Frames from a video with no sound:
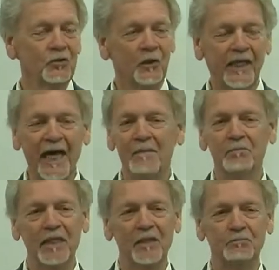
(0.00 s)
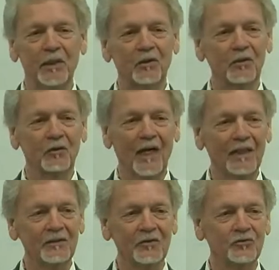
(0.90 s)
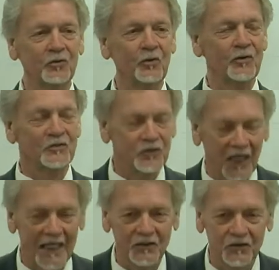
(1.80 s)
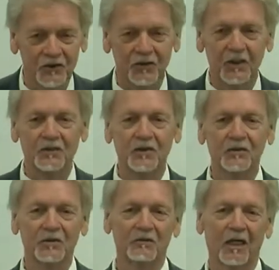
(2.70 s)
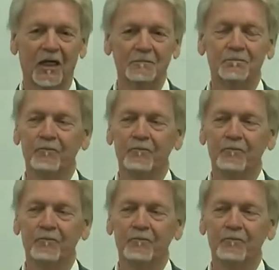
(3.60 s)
you can't be the pillar and ground of the truth and change the teachings of god